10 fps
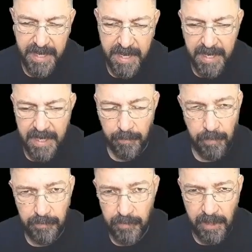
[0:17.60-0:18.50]

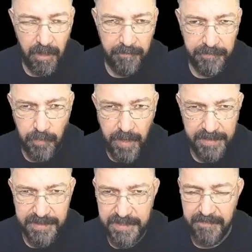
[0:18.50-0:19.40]
around our loved
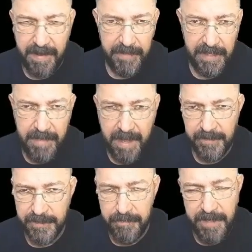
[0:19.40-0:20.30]
ones, family
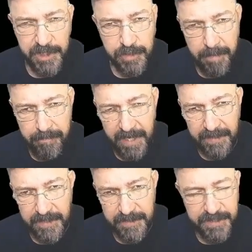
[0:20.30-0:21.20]
members, ministry
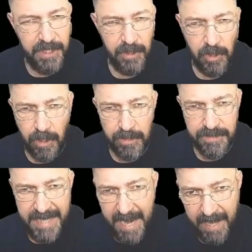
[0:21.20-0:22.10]
partners, in laws,
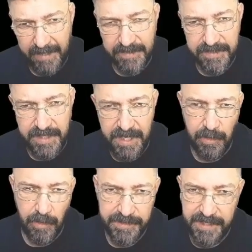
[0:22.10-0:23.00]
ex in
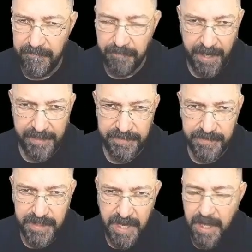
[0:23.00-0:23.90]
laws, and friends,
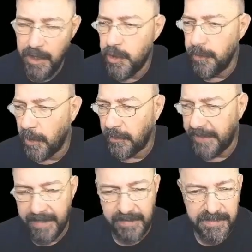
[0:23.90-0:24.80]
to
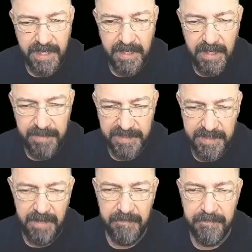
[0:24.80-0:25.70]
protect us and keep us
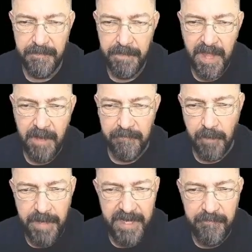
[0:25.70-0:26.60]
safe from
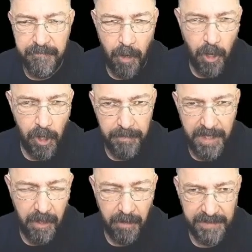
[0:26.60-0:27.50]
any form
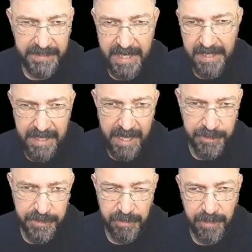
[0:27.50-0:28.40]
of
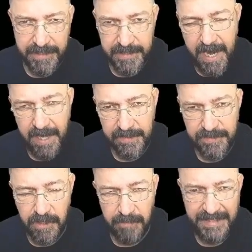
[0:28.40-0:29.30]
retaliation or attacks
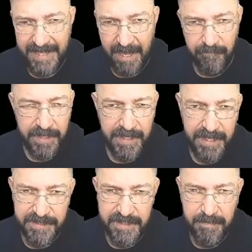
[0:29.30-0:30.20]
of the devil and his
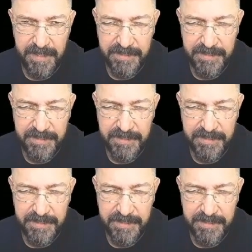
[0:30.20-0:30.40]
demons